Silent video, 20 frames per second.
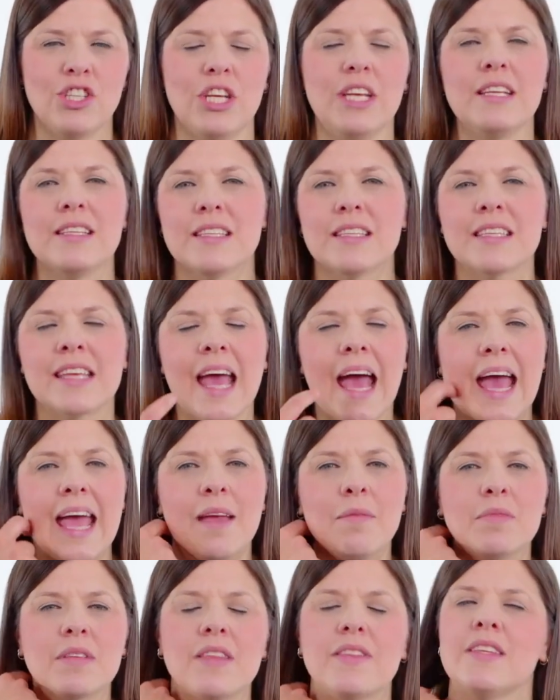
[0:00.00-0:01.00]
Jesus
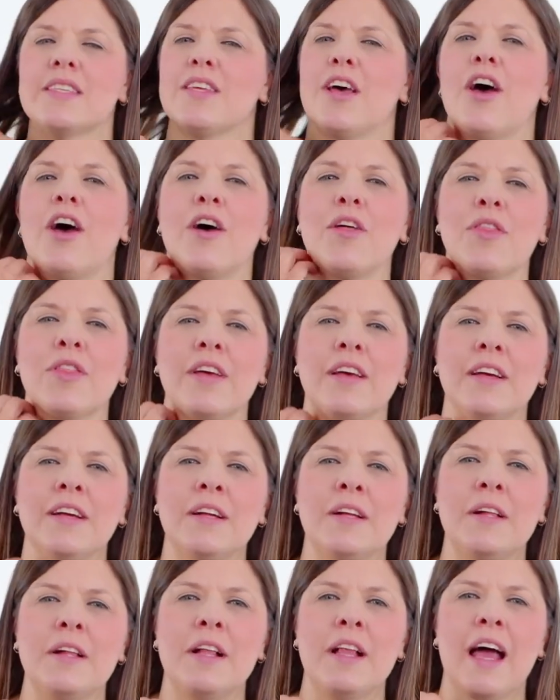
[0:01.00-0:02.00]
came to this earth
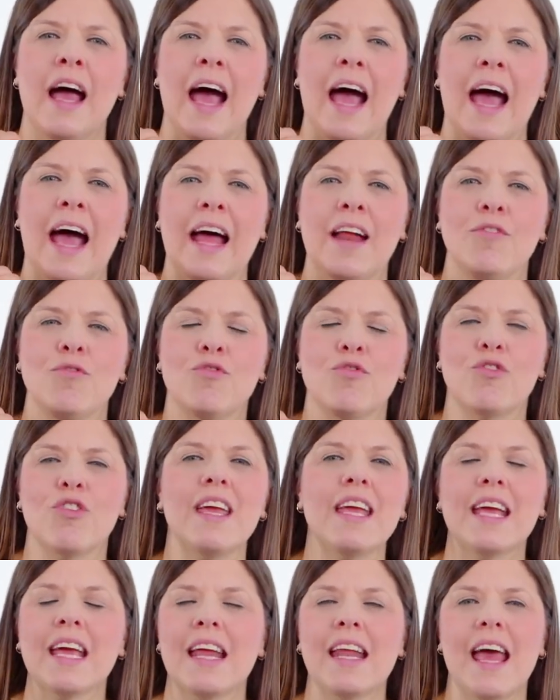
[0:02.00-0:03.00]
and
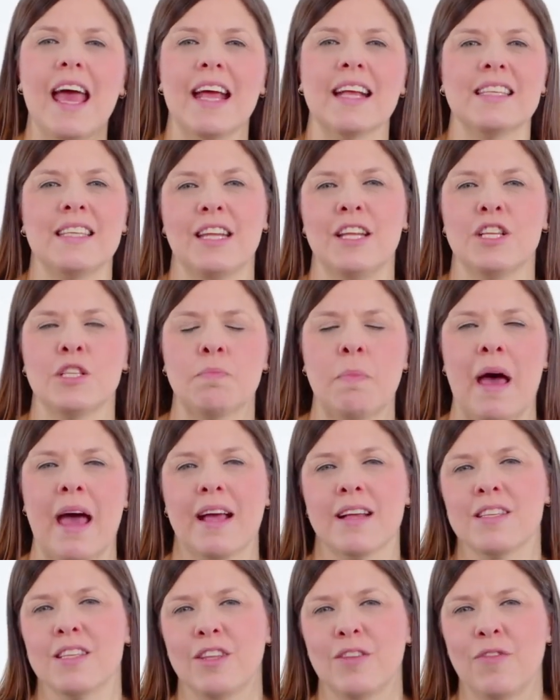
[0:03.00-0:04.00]
reconnected us
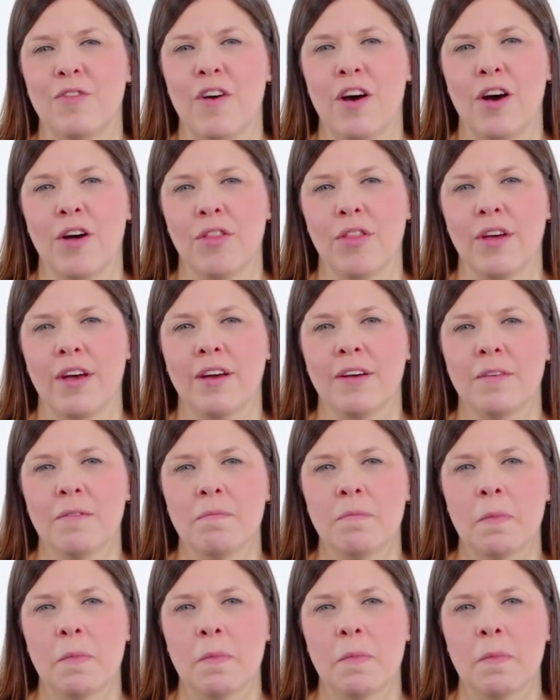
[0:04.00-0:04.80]
back to the Father.